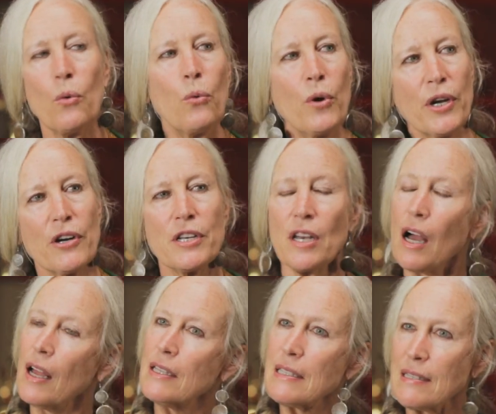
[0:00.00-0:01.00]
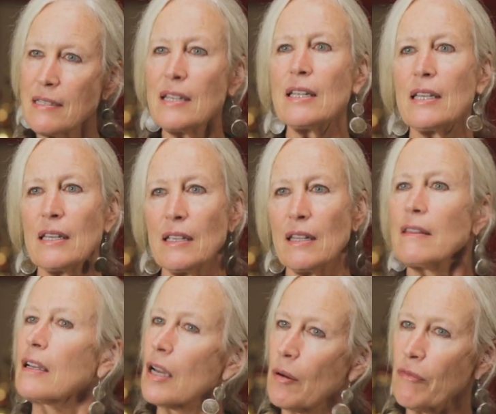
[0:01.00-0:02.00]
We're not sitting
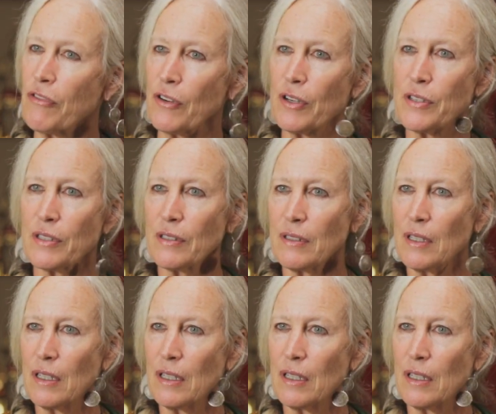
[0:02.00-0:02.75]
in the comfort